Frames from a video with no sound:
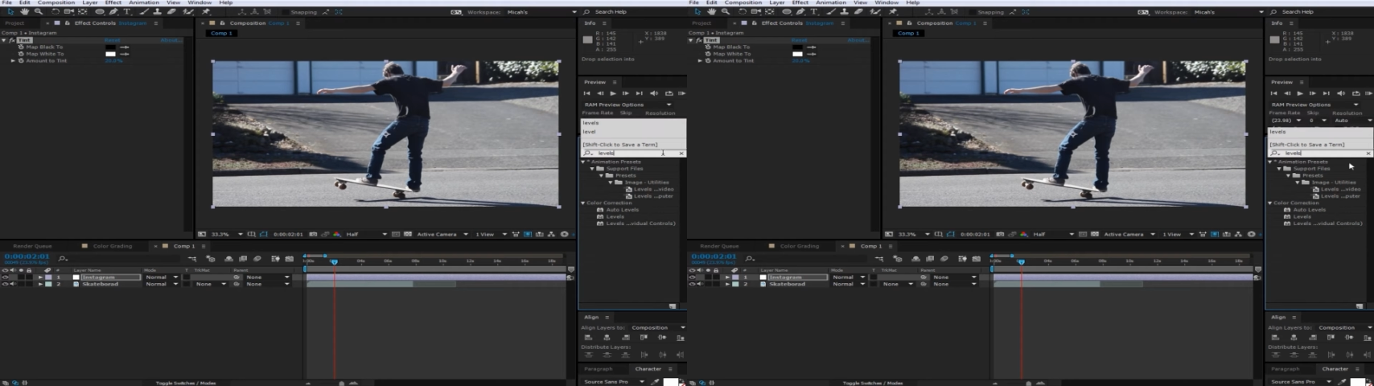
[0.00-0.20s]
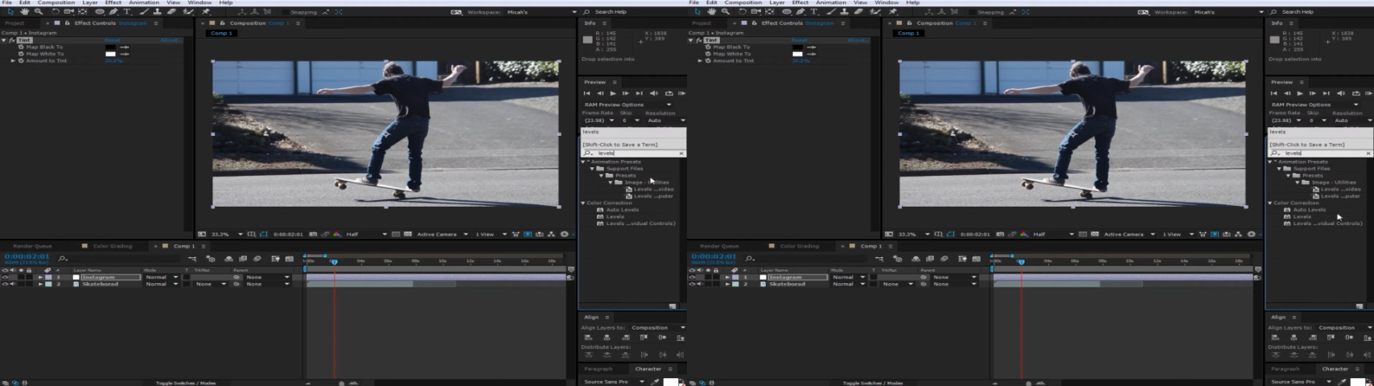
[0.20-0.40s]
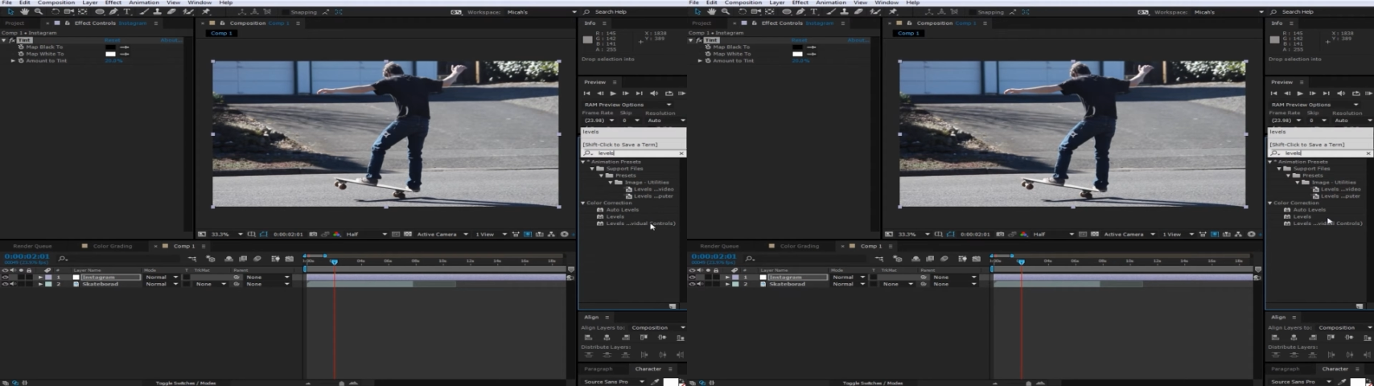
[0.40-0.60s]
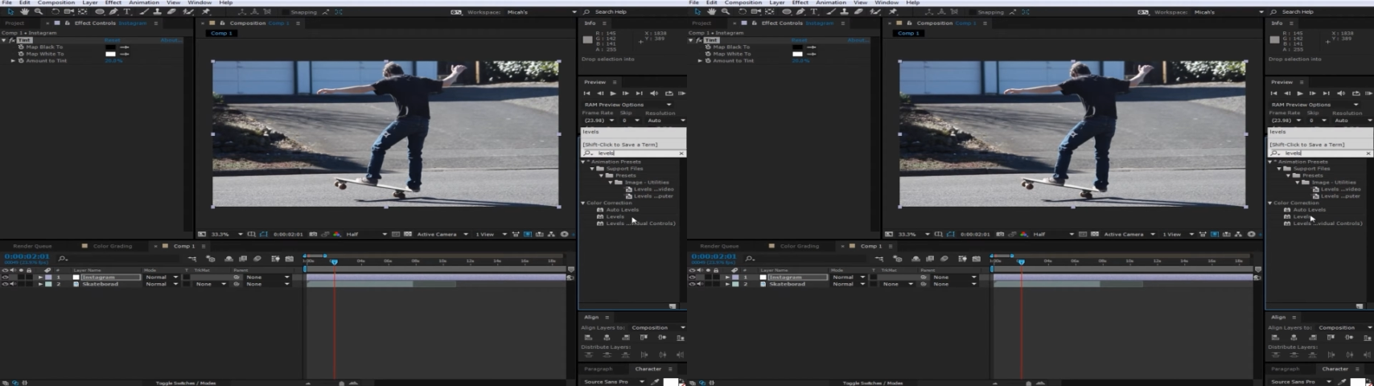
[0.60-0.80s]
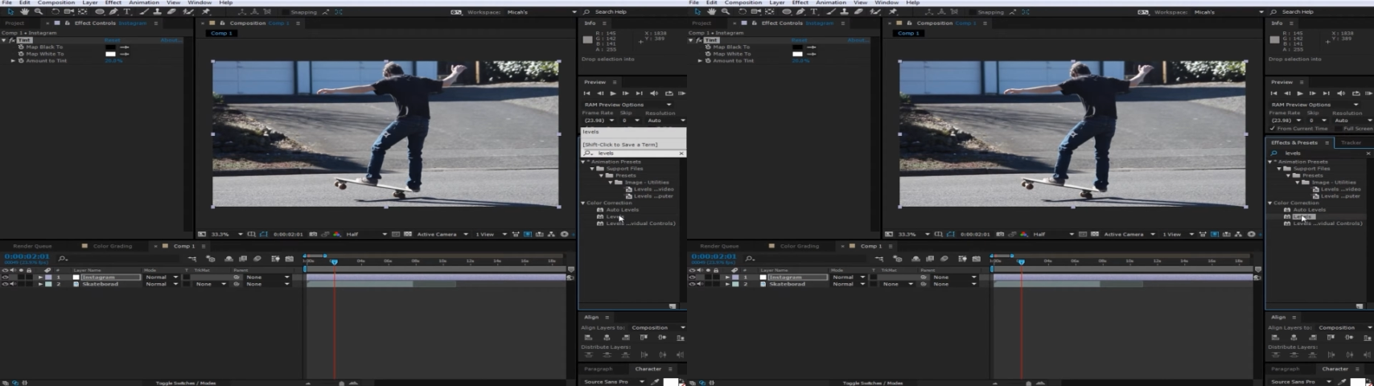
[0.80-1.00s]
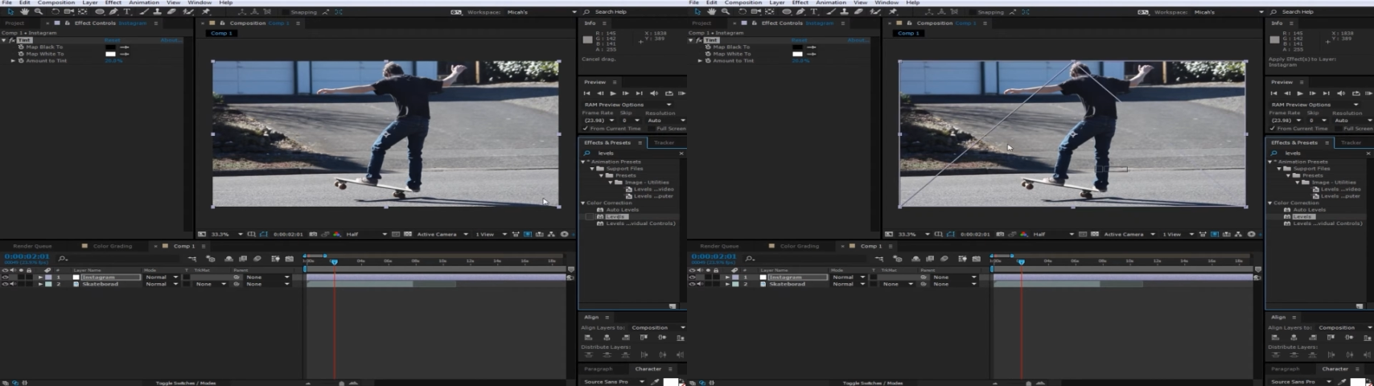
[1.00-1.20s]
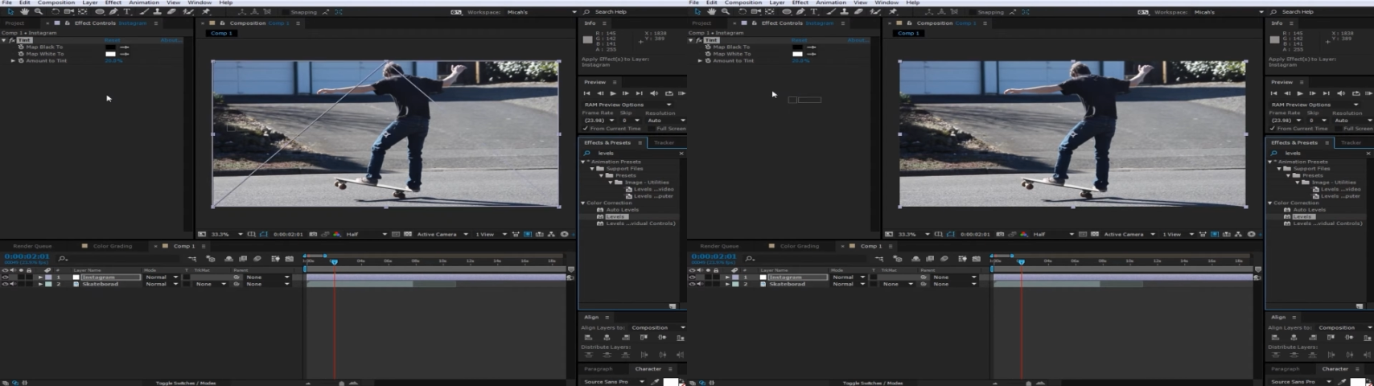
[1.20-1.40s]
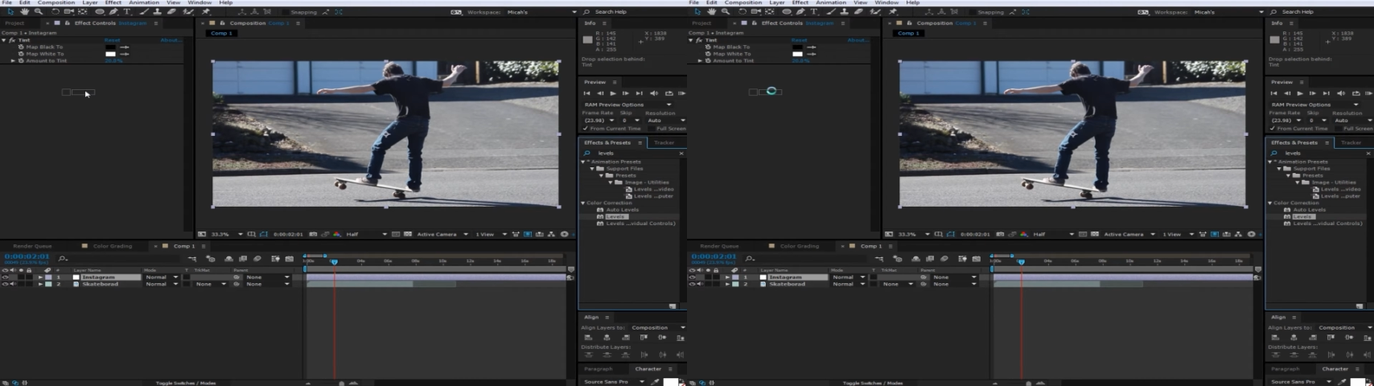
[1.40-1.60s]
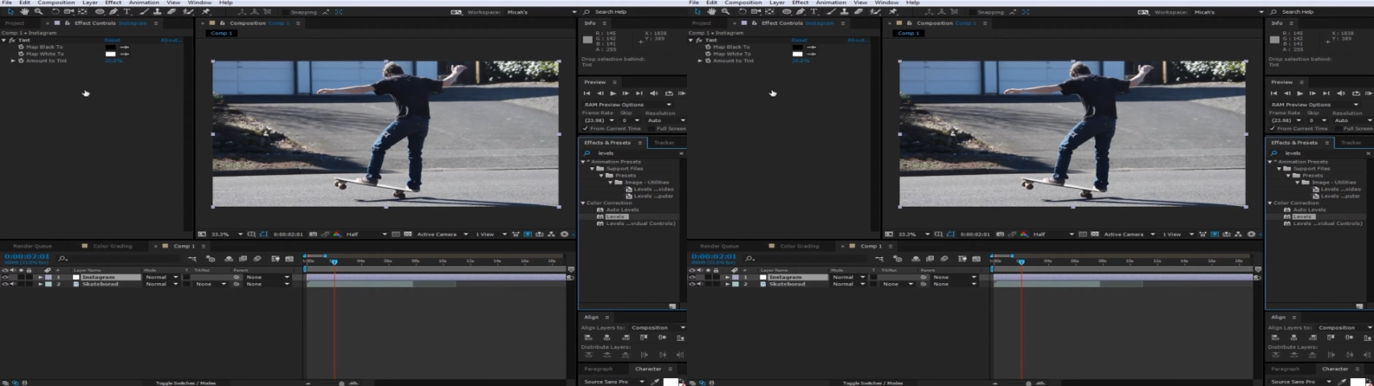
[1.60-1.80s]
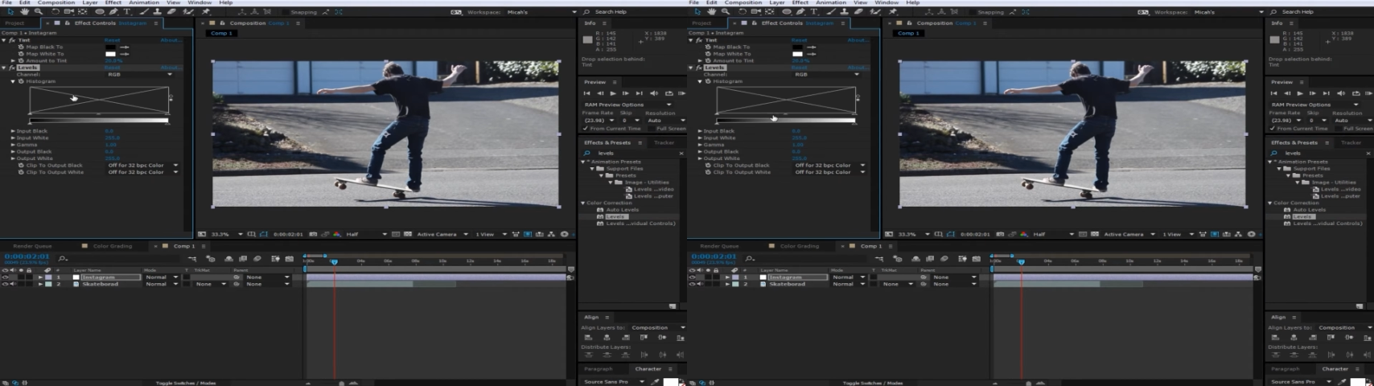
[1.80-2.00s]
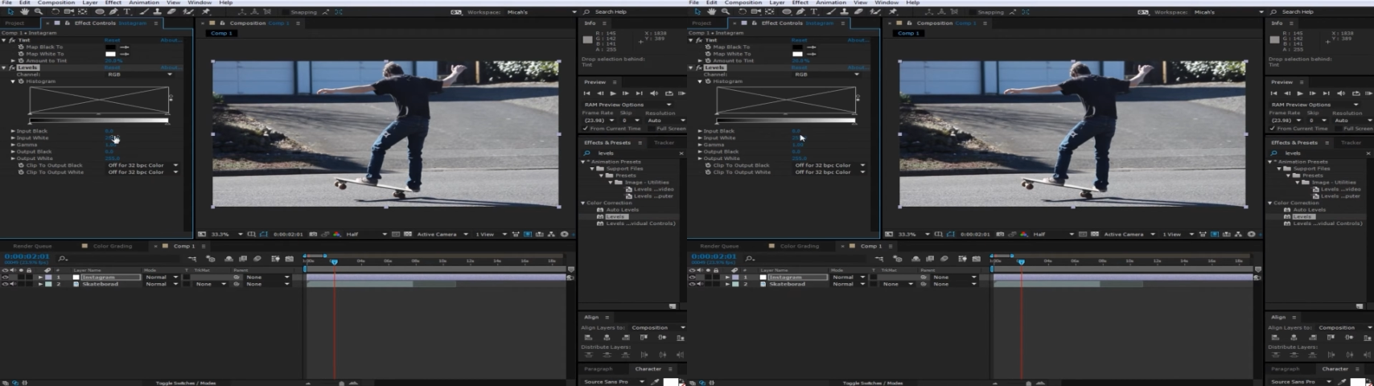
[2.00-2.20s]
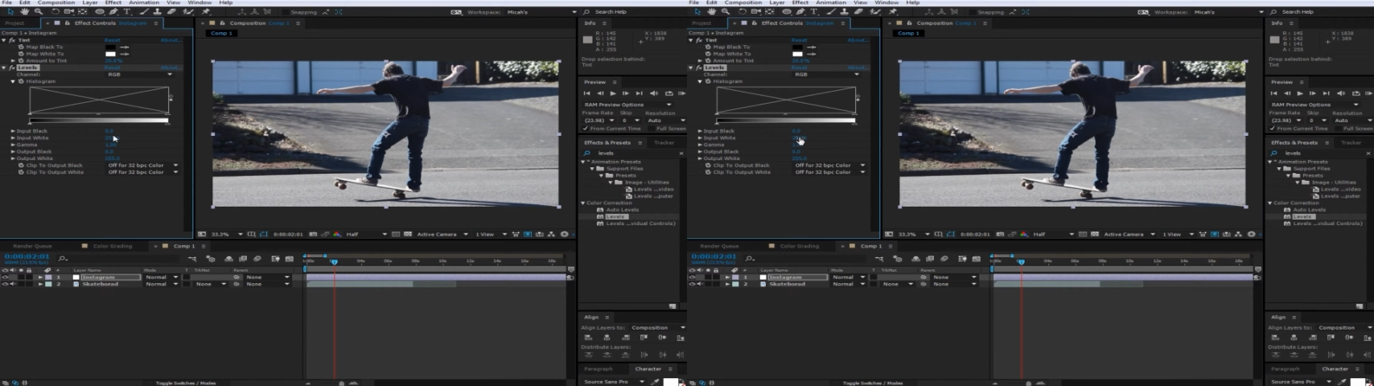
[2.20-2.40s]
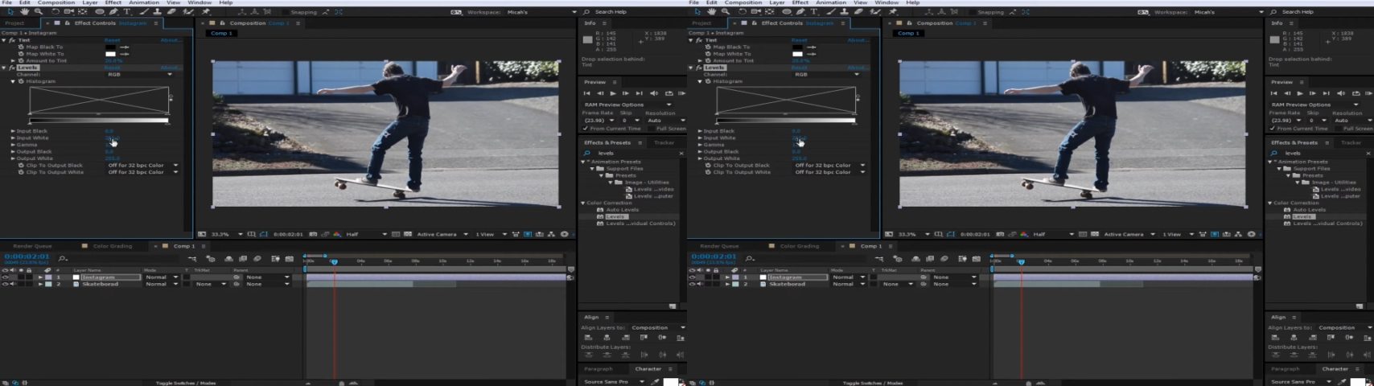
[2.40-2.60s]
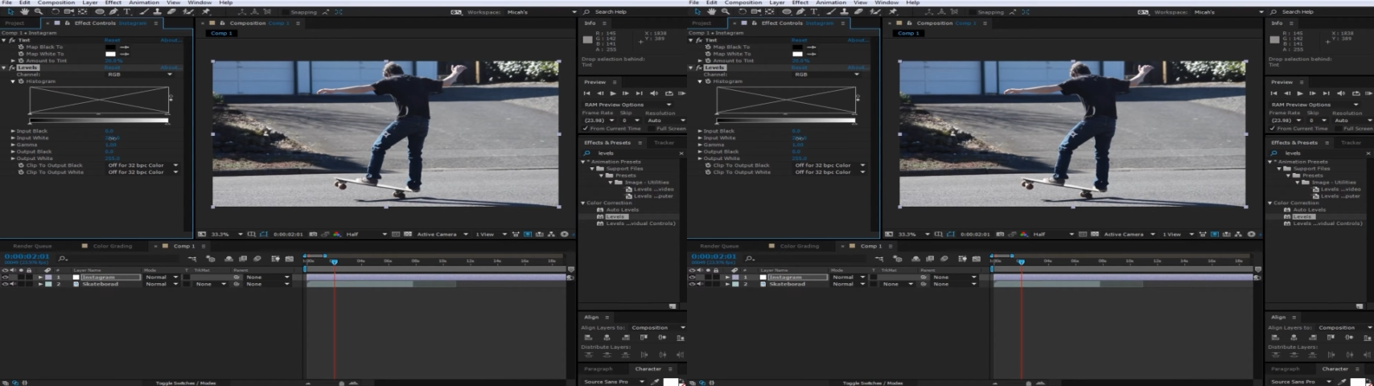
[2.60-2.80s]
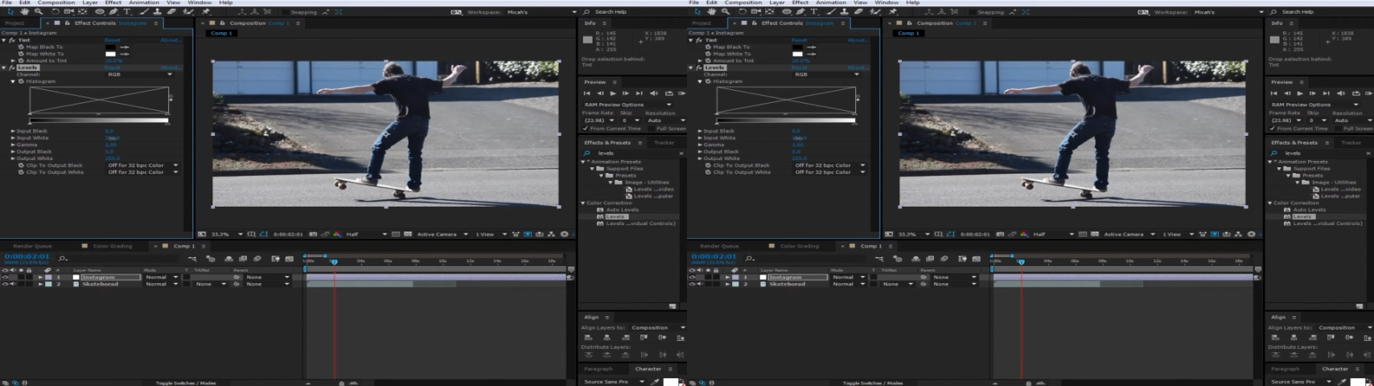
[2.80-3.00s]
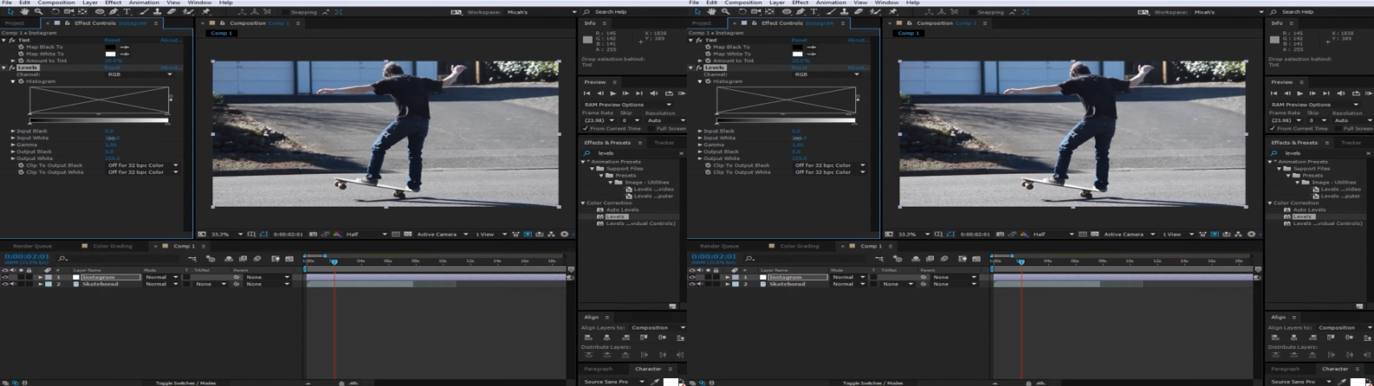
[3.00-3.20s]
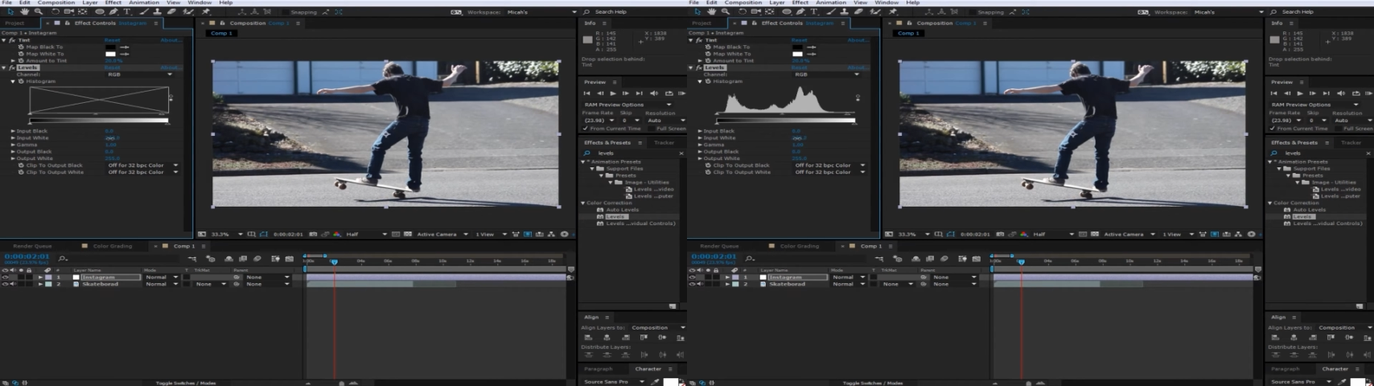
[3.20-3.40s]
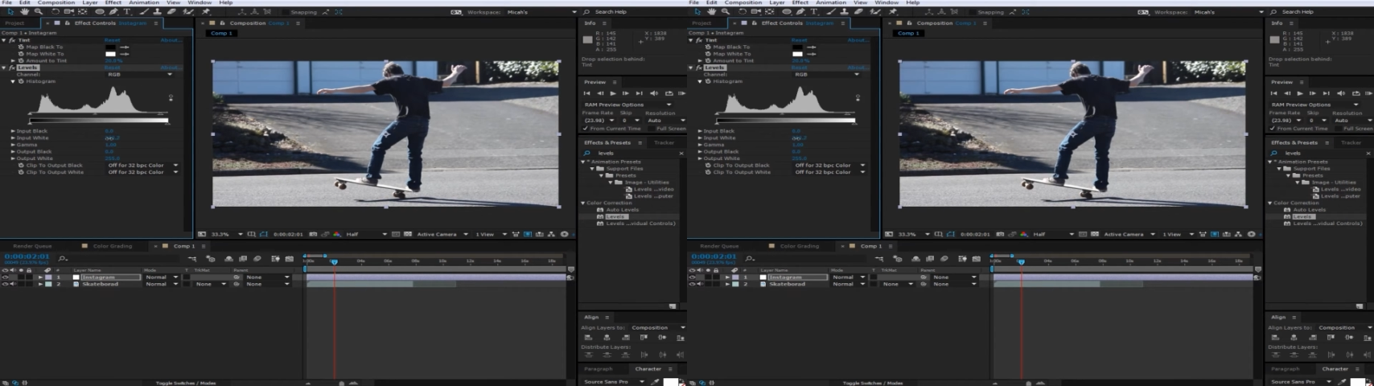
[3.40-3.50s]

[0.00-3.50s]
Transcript: No face is visible, so there are no lips to read.